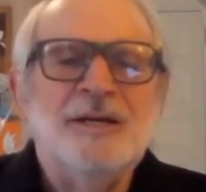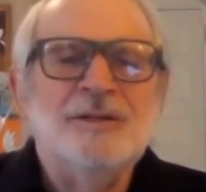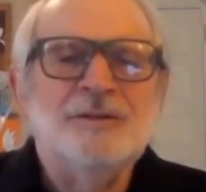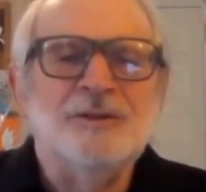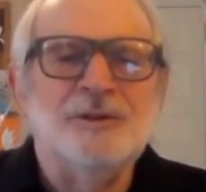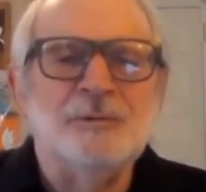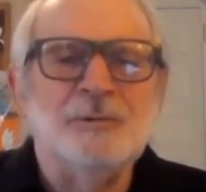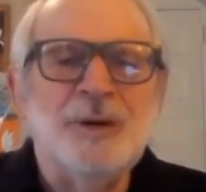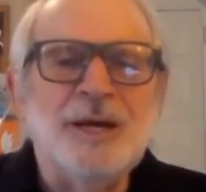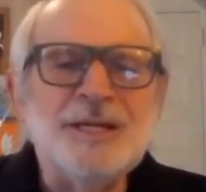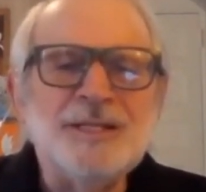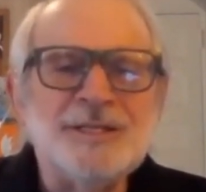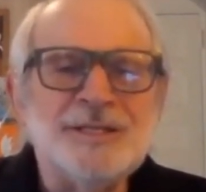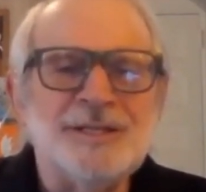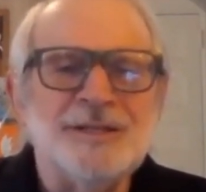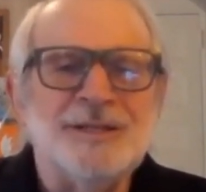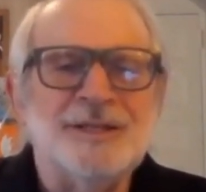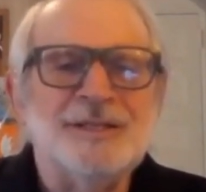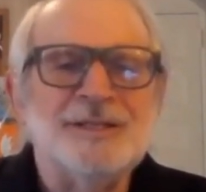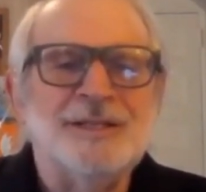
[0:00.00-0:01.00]
The rest
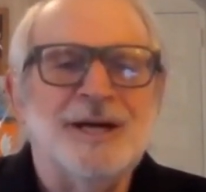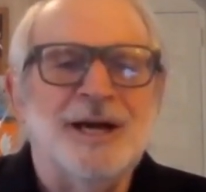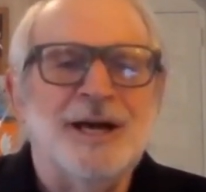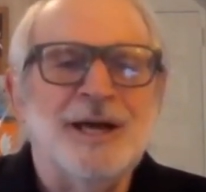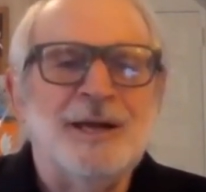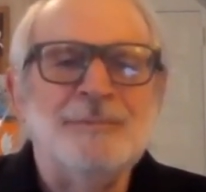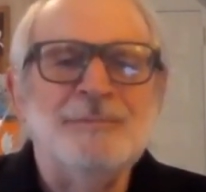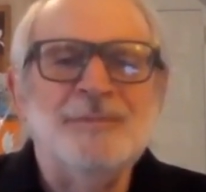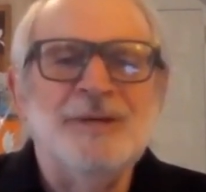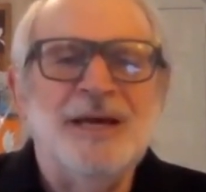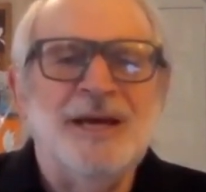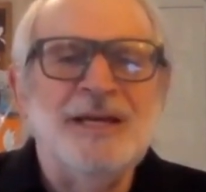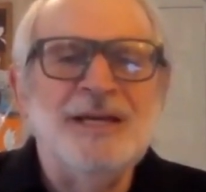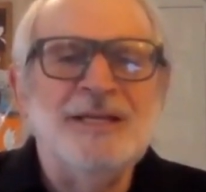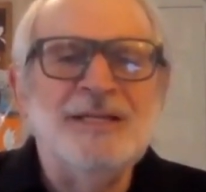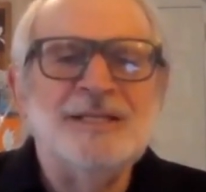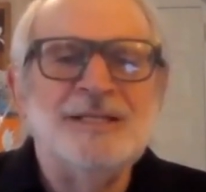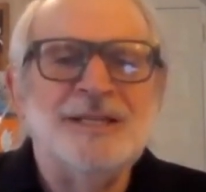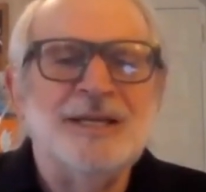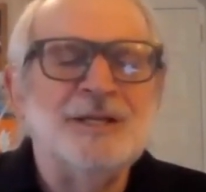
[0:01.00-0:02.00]
of the time,
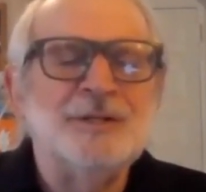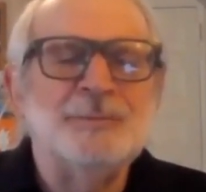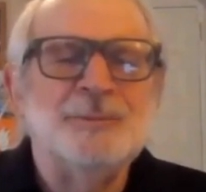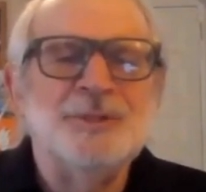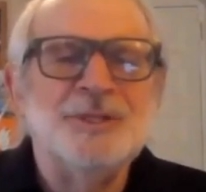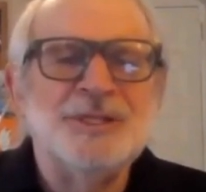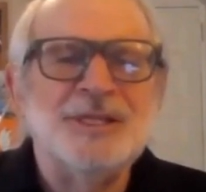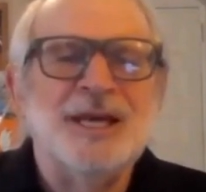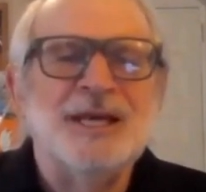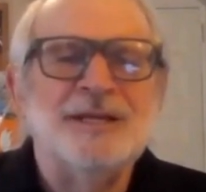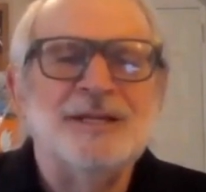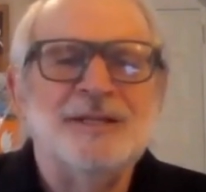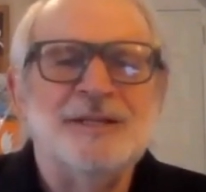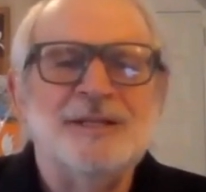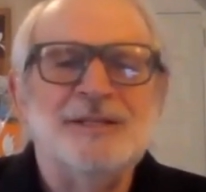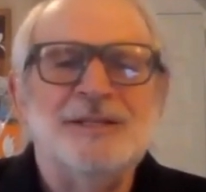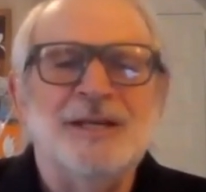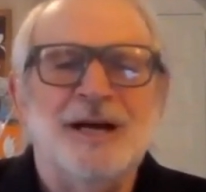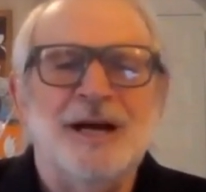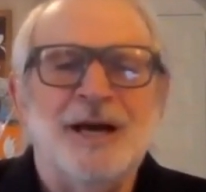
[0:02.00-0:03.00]
96% of
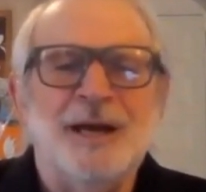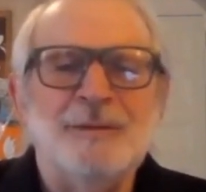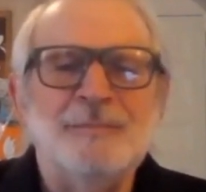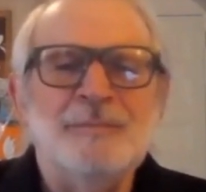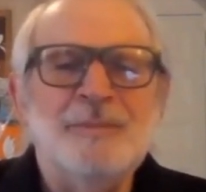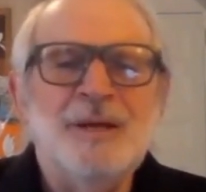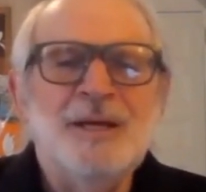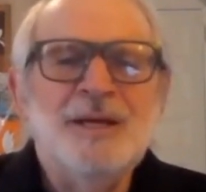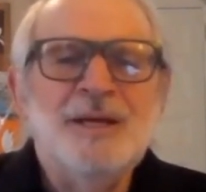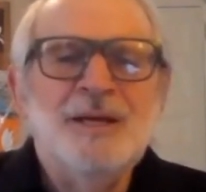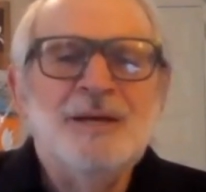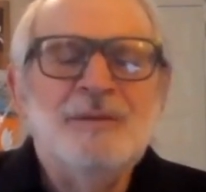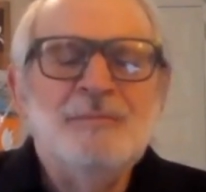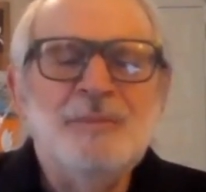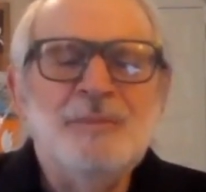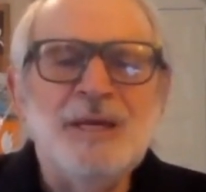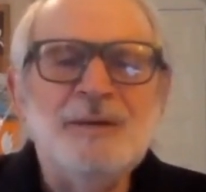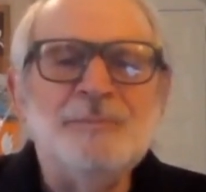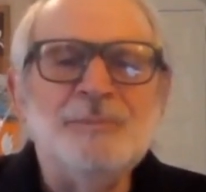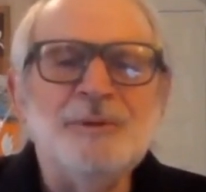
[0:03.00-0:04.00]
the time,
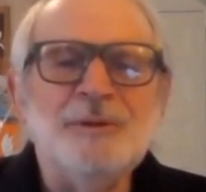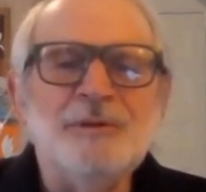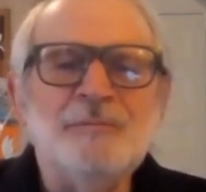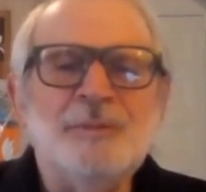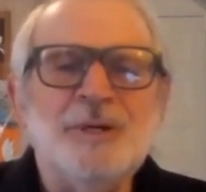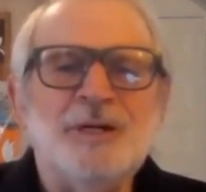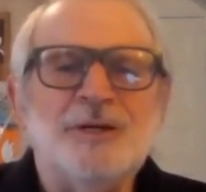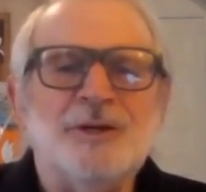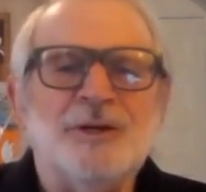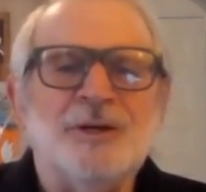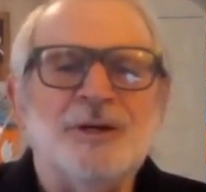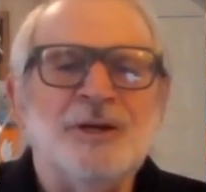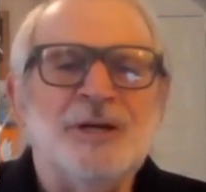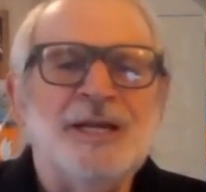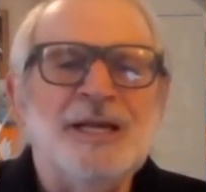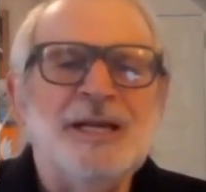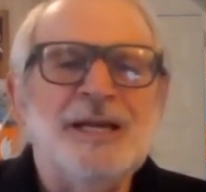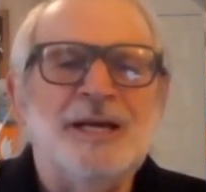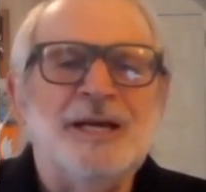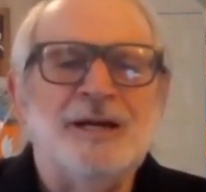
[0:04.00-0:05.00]
people have been
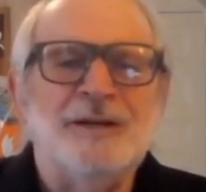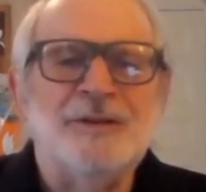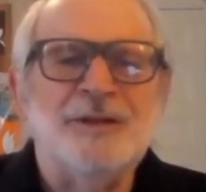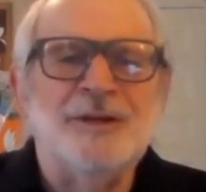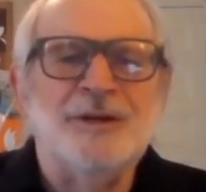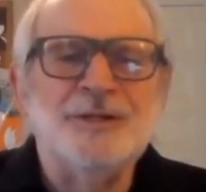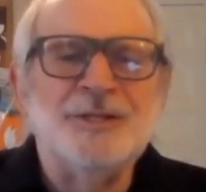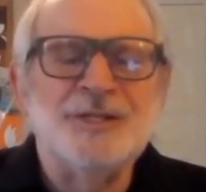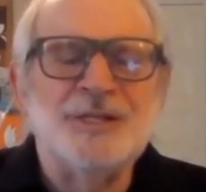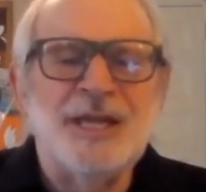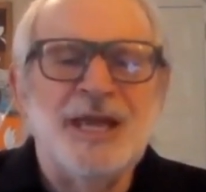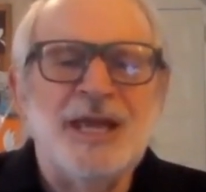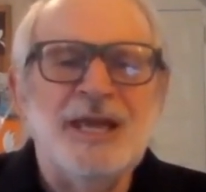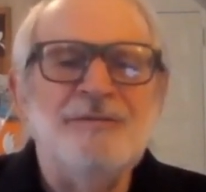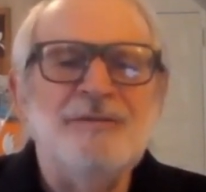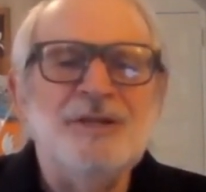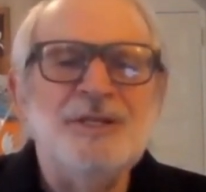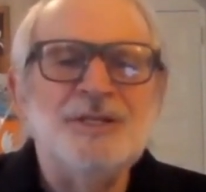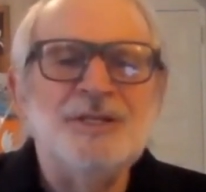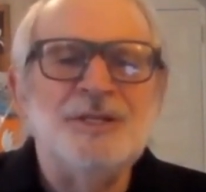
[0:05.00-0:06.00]
earning on their
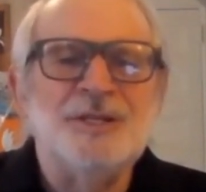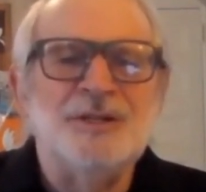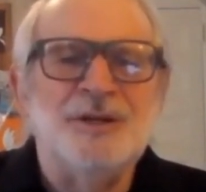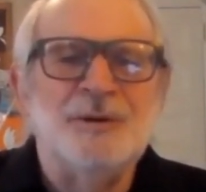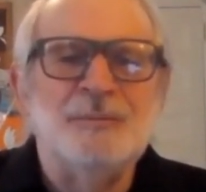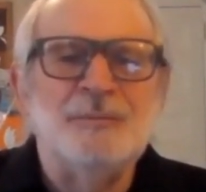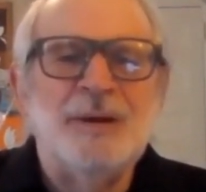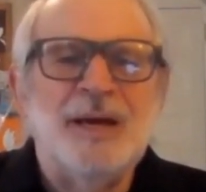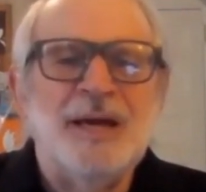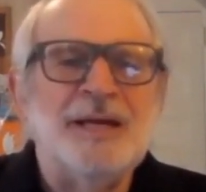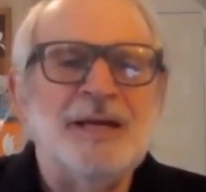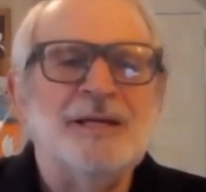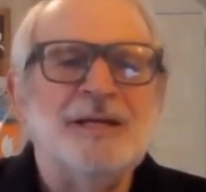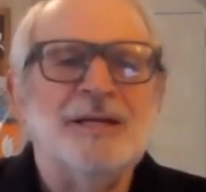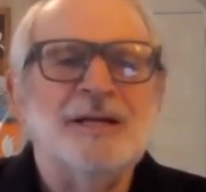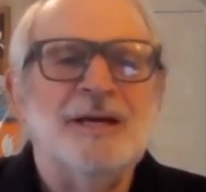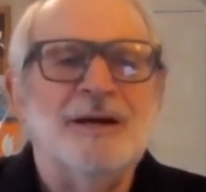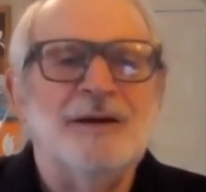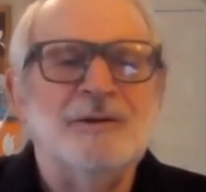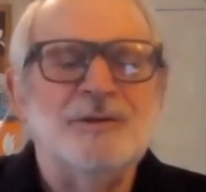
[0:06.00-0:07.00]
savings and their bank
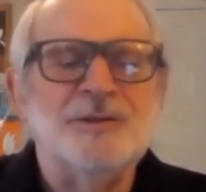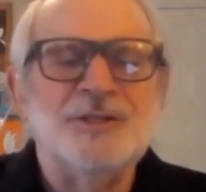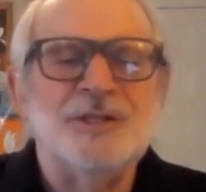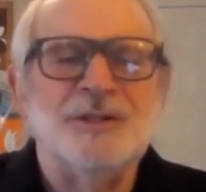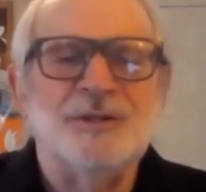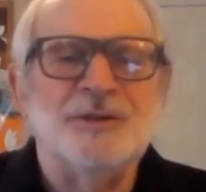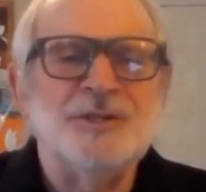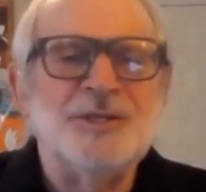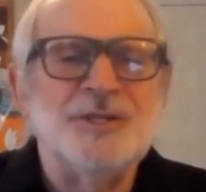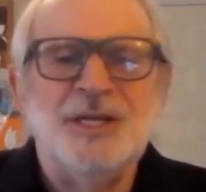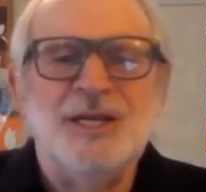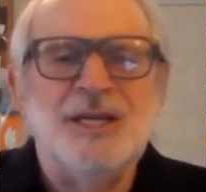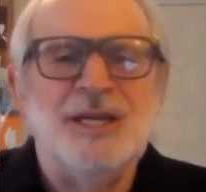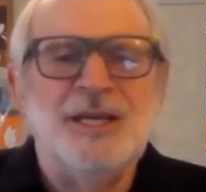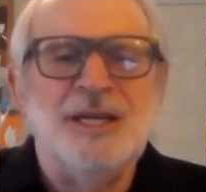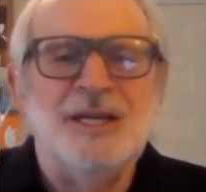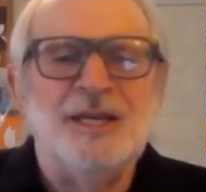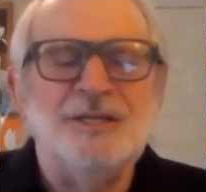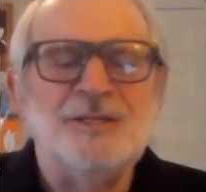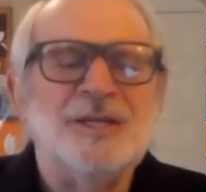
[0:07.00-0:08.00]
accounts and their
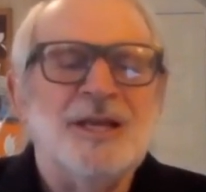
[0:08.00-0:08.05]
CDs,